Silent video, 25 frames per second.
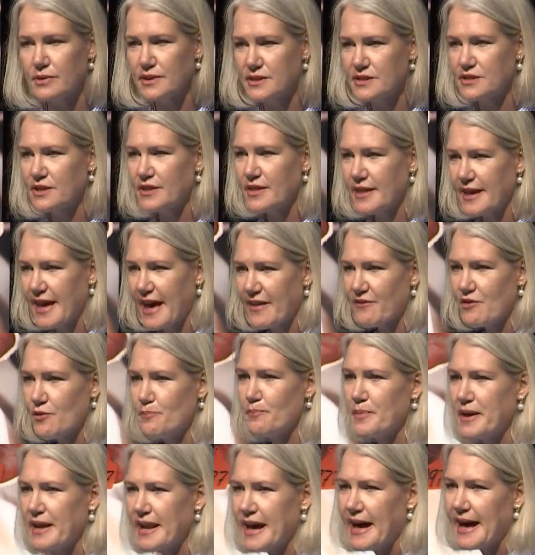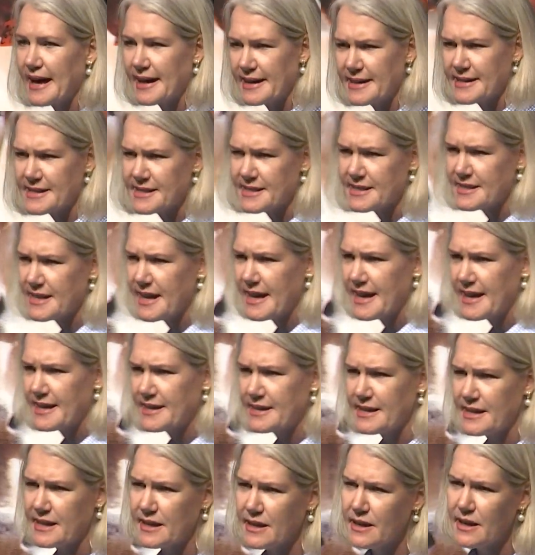and so they have a better
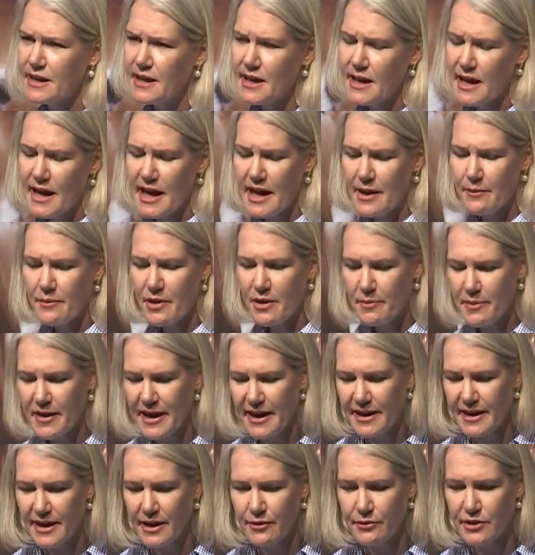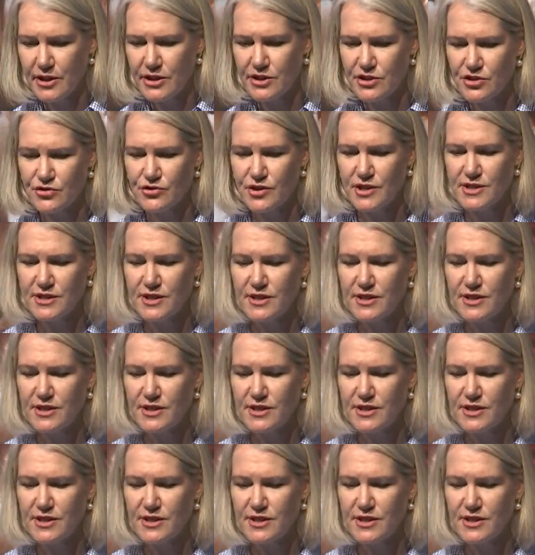understanding about our industry.